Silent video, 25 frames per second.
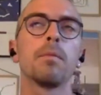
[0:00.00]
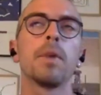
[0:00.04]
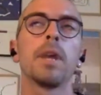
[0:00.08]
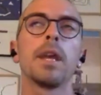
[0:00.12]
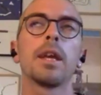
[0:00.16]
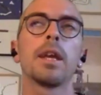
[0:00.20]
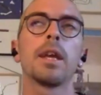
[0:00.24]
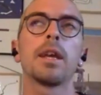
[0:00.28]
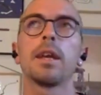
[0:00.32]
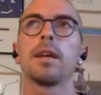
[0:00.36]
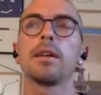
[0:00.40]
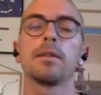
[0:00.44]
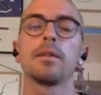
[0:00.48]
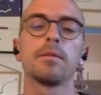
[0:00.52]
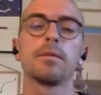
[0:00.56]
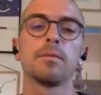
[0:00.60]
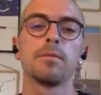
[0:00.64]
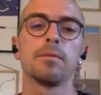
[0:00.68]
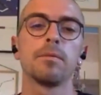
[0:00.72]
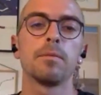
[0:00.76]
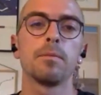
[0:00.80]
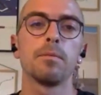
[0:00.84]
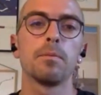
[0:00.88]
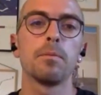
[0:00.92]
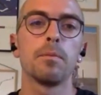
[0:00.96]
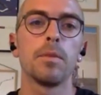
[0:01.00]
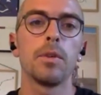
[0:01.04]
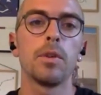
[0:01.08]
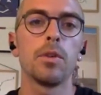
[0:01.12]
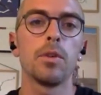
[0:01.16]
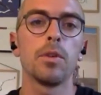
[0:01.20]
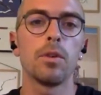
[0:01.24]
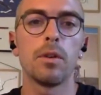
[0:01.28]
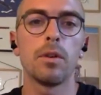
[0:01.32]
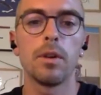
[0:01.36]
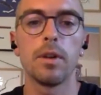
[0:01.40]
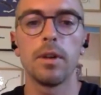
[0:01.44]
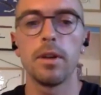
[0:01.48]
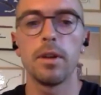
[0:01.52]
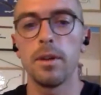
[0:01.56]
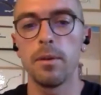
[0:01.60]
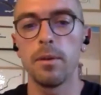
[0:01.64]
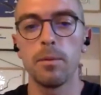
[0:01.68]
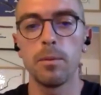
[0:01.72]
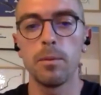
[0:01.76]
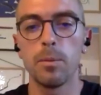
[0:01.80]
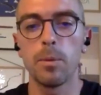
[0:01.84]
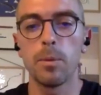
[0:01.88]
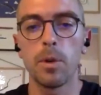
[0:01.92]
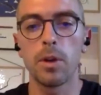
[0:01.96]
making
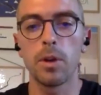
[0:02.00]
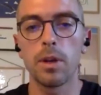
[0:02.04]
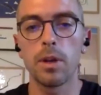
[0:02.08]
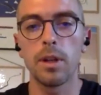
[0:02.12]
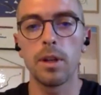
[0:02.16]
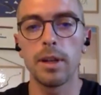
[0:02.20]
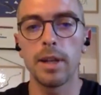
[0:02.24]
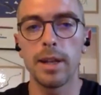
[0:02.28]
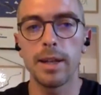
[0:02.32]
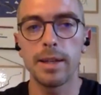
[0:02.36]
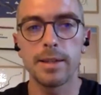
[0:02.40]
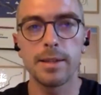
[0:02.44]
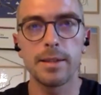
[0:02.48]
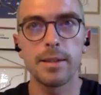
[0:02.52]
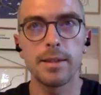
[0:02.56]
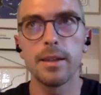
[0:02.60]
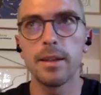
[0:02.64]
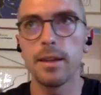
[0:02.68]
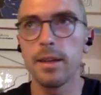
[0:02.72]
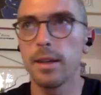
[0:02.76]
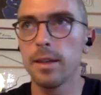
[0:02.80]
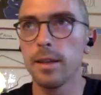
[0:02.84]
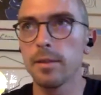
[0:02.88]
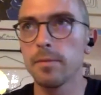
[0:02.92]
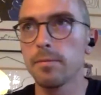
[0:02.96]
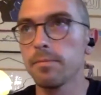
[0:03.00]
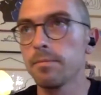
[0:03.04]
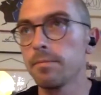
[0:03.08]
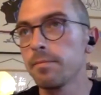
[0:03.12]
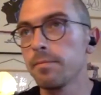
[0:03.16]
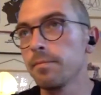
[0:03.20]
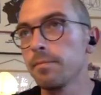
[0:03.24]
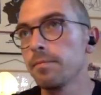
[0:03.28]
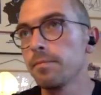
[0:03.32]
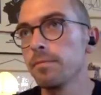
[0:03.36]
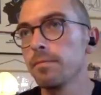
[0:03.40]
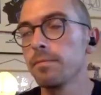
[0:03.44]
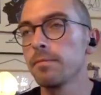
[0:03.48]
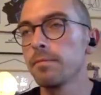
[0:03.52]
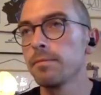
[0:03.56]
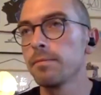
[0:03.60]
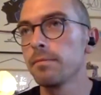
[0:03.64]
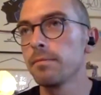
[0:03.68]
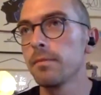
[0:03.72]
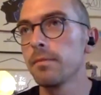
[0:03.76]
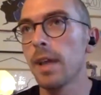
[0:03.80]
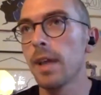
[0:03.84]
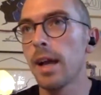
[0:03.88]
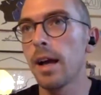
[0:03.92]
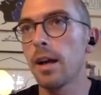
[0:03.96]
your work less,
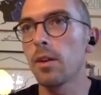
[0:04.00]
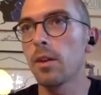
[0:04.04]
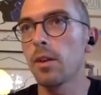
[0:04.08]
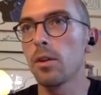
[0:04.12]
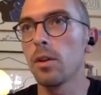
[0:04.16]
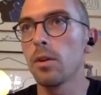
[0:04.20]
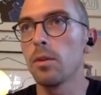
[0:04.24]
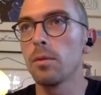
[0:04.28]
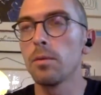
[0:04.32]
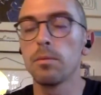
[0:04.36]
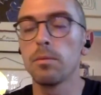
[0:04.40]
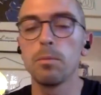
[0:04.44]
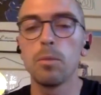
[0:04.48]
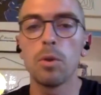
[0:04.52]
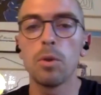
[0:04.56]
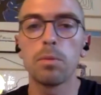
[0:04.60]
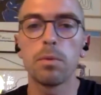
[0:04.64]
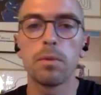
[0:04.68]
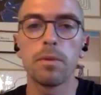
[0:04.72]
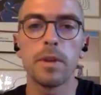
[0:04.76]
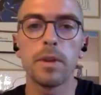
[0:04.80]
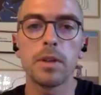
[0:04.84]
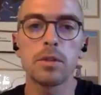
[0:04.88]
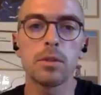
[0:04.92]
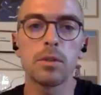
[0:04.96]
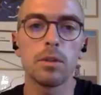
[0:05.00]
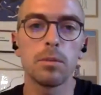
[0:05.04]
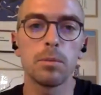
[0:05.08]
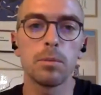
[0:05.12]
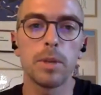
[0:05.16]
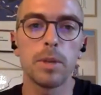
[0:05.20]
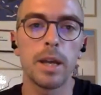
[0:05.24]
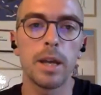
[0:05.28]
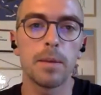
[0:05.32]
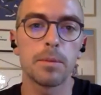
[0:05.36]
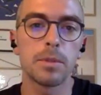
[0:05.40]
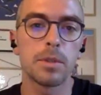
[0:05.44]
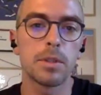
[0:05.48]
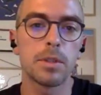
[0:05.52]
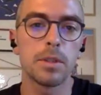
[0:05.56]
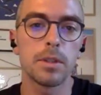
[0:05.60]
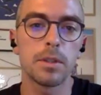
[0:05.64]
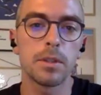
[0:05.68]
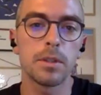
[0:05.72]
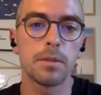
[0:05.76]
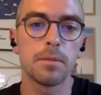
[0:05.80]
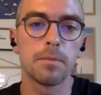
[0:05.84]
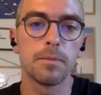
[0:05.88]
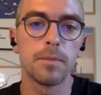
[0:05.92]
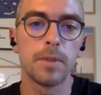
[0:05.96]
I don't know, more professional perhaps,
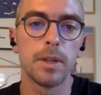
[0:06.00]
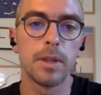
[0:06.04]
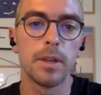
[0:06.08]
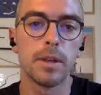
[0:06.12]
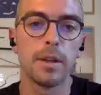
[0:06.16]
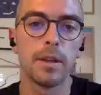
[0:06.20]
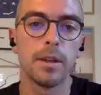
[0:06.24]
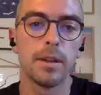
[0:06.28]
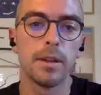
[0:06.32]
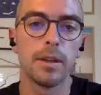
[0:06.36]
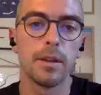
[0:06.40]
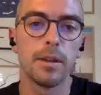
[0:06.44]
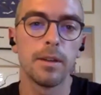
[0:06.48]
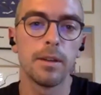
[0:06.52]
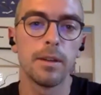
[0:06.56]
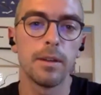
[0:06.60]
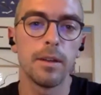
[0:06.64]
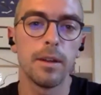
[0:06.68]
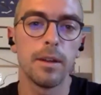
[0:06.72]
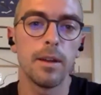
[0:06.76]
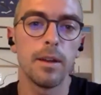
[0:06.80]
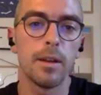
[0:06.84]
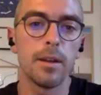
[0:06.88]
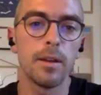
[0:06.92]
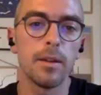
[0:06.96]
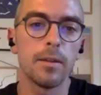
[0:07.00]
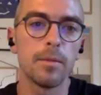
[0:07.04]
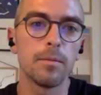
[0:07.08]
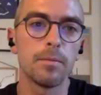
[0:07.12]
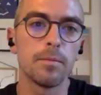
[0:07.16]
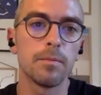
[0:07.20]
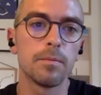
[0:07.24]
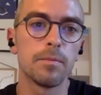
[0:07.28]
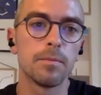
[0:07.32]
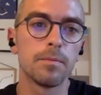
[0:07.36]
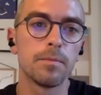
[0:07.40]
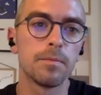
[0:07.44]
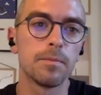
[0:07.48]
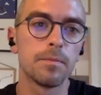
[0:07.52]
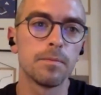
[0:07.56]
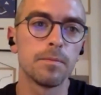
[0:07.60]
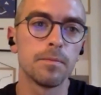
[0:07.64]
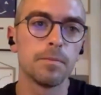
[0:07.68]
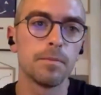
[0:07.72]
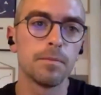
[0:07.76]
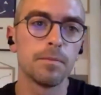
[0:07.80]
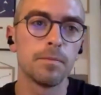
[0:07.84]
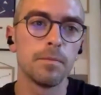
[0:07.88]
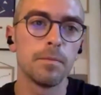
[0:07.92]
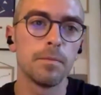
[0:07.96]
just
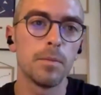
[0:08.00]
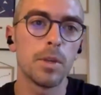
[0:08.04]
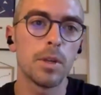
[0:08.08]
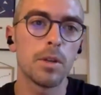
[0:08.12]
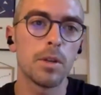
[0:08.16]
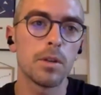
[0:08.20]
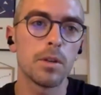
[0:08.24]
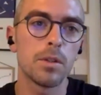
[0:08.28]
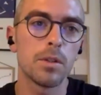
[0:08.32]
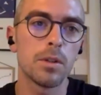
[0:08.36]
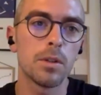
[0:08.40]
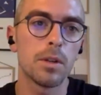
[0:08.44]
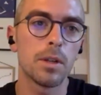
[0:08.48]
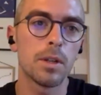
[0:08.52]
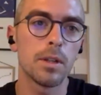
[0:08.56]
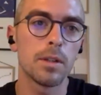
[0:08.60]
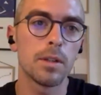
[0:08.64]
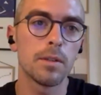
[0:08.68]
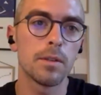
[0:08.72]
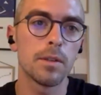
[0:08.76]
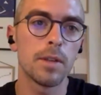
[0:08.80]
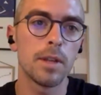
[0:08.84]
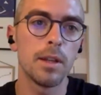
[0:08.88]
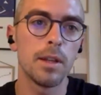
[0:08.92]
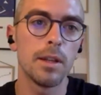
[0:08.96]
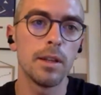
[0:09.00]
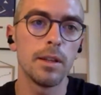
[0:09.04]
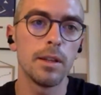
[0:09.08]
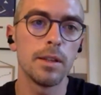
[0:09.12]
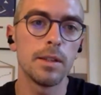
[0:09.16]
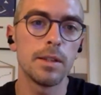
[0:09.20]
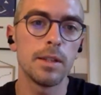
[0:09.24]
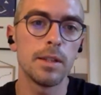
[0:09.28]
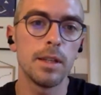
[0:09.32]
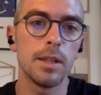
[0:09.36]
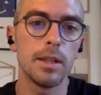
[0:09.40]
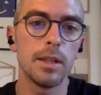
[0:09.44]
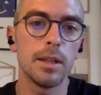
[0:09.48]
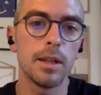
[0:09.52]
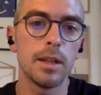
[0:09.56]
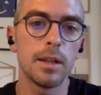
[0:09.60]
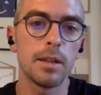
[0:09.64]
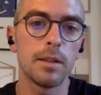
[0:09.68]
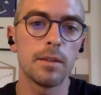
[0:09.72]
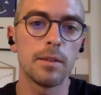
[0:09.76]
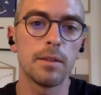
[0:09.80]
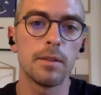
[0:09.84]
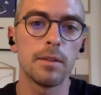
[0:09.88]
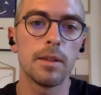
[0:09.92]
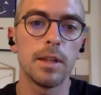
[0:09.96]
because you can clearly see
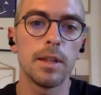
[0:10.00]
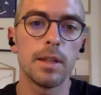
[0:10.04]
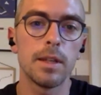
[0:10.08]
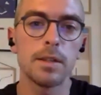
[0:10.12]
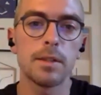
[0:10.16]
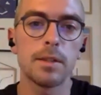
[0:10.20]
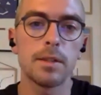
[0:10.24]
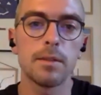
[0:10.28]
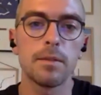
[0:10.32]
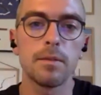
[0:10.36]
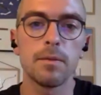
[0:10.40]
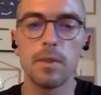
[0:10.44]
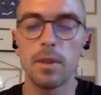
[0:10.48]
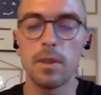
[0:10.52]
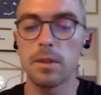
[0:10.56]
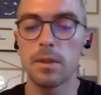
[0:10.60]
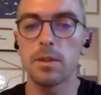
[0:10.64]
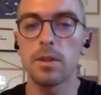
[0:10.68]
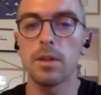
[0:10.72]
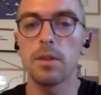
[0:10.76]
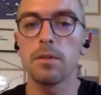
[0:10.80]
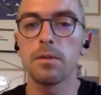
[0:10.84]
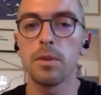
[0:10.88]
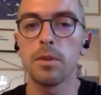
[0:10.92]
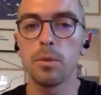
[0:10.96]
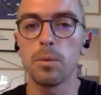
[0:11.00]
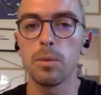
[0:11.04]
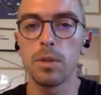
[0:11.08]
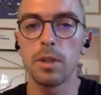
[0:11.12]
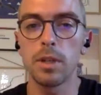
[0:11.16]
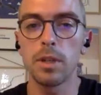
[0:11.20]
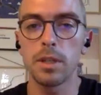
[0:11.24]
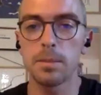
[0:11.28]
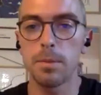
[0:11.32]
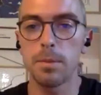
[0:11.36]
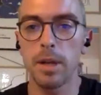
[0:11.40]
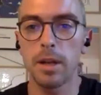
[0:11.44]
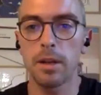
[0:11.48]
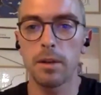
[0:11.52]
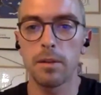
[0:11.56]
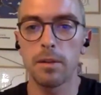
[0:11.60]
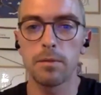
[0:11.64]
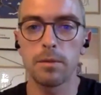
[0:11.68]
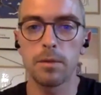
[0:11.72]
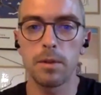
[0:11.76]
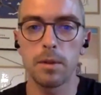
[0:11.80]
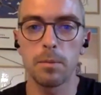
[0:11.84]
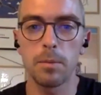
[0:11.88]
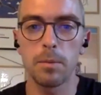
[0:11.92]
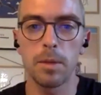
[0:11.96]
that there's the stuff you would
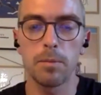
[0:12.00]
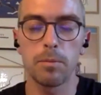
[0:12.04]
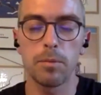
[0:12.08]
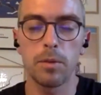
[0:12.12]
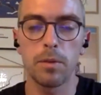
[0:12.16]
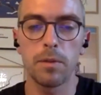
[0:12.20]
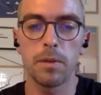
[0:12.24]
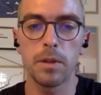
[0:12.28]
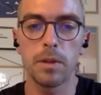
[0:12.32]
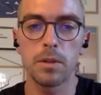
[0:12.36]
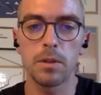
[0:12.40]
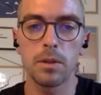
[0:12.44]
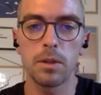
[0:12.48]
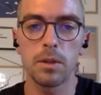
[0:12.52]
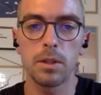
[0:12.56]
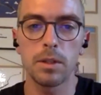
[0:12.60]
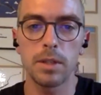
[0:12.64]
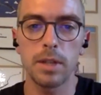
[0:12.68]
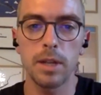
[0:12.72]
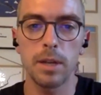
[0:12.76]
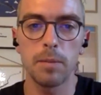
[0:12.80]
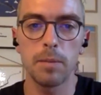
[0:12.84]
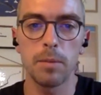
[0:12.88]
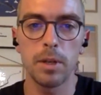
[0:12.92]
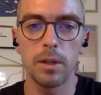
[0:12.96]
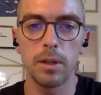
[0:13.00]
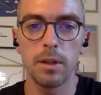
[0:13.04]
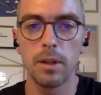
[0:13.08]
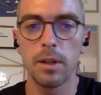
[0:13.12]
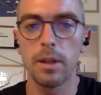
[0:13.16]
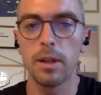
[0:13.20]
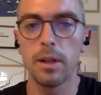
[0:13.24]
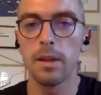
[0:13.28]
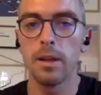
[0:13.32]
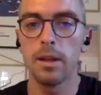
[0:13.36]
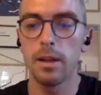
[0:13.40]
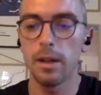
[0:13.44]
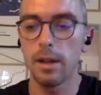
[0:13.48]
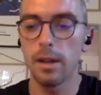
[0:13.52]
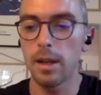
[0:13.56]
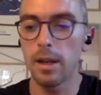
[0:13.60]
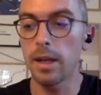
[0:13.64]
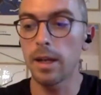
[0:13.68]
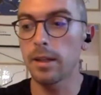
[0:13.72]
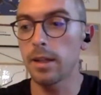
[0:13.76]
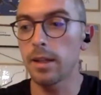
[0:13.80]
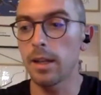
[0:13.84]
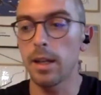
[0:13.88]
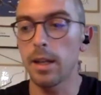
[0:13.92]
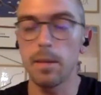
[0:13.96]
expect from a professional assignment,
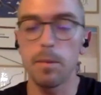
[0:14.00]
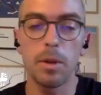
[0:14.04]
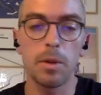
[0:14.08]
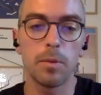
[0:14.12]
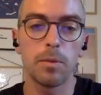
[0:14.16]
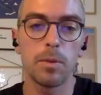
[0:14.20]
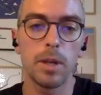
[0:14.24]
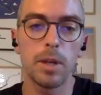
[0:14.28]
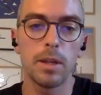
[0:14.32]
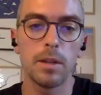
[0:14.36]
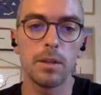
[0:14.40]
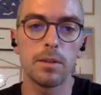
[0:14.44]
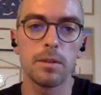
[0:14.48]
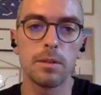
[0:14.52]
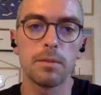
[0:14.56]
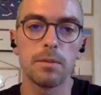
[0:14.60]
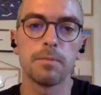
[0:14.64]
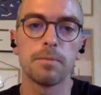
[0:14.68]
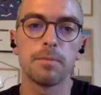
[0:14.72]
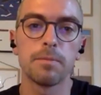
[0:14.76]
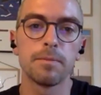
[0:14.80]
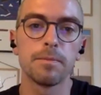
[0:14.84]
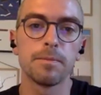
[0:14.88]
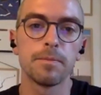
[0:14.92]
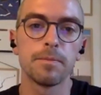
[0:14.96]
like dynamic range.